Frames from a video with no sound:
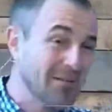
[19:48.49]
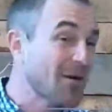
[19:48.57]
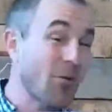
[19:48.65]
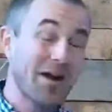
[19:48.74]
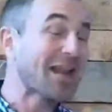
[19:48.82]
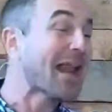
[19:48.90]

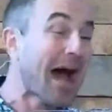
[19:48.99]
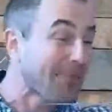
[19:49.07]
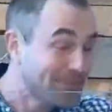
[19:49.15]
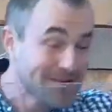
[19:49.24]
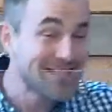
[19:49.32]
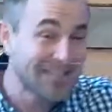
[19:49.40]
When it
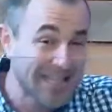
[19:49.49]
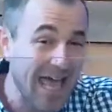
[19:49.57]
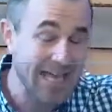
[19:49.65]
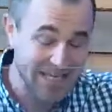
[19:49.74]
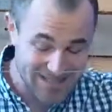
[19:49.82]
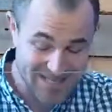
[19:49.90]
happens
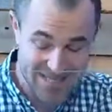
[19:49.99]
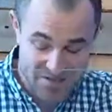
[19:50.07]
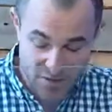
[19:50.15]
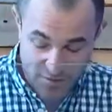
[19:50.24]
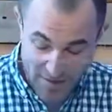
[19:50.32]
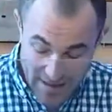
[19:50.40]
again, it says
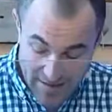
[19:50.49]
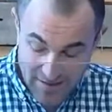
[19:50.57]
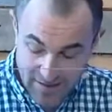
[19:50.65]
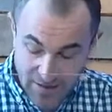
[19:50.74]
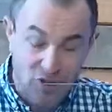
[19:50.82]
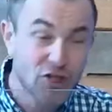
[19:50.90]
that they
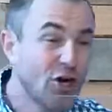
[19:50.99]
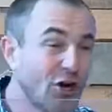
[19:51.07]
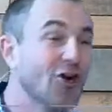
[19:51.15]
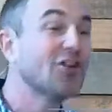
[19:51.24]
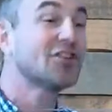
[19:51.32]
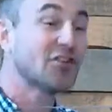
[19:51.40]

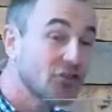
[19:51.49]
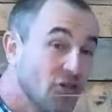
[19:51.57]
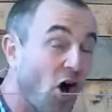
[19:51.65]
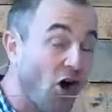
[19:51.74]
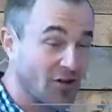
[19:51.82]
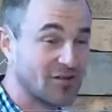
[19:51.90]
could
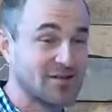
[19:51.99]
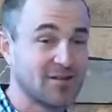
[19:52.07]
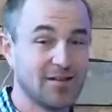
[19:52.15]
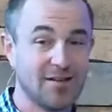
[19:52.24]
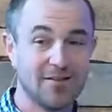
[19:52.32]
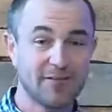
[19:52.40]
not
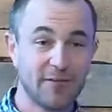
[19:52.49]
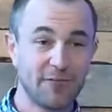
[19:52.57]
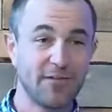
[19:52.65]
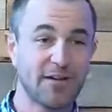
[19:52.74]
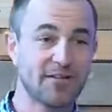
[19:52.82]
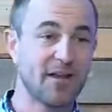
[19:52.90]

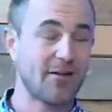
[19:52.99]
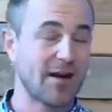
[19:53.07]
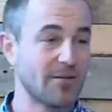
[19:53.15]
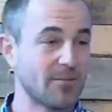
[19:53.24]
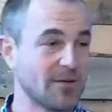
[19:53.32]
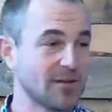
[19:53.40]
defeat their
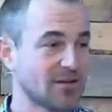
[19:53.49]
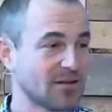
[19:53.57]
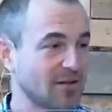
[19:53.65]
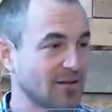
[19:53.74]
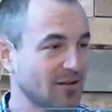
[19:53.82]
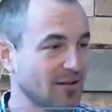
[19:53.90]
enemies.
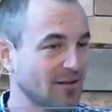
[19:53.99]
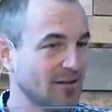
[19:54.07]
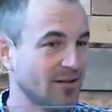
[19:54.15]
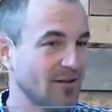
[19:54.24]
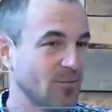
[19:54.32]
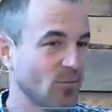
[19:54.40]

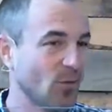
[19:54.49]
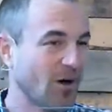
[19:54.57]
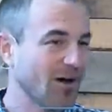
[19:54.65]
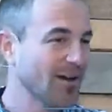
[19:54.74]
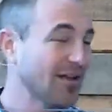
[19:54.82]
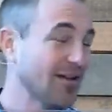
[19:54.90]

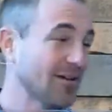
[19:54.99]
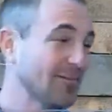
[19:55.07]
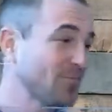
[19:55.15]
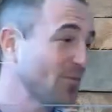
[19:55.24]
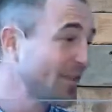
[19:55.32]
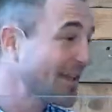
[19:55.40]
Why?
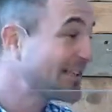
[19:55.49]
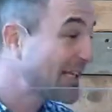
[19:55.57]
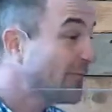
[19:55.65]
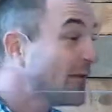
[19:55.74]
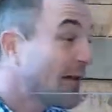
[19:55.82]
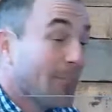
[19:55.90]
But they'd
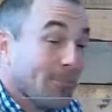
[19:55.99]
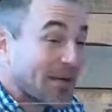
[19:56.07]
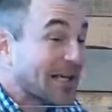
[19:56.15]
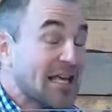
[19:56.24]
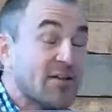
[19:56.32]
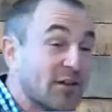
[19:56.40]
given up
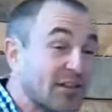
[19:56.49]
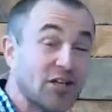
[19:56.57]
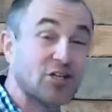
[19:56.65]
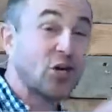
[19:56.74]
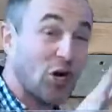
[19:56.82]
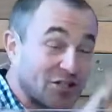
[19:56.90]
believing
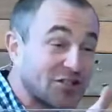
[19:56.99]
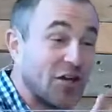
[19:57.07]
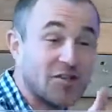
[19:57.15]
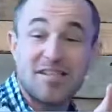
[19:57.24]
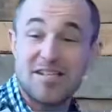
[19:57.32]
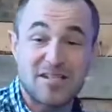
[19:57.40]
that God
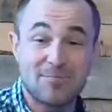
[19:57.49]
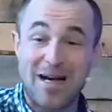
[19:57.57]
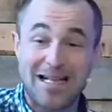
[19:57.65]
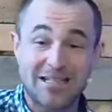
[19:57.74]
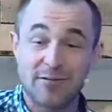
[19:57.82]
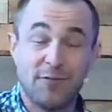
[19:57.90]
goes into
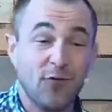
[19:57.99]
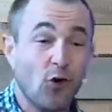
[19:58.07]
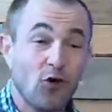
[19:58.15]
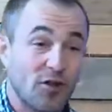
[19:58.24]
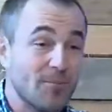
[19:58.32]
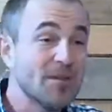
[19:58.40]
battle
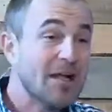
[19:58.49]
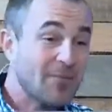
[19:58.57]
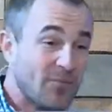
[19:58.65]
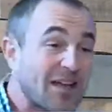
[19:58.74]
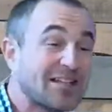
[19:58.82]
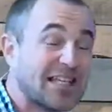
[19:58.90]
for them.
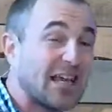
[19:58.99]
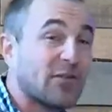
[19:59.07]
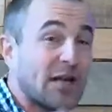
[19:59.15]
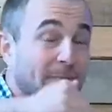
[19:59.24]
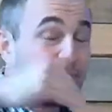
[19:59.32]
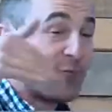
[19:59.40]
They'd
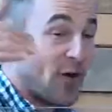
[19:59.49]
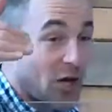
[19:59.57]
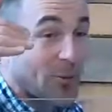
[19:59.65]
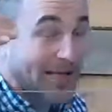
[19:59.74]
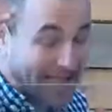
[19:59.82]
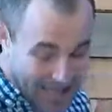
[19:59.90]
given up following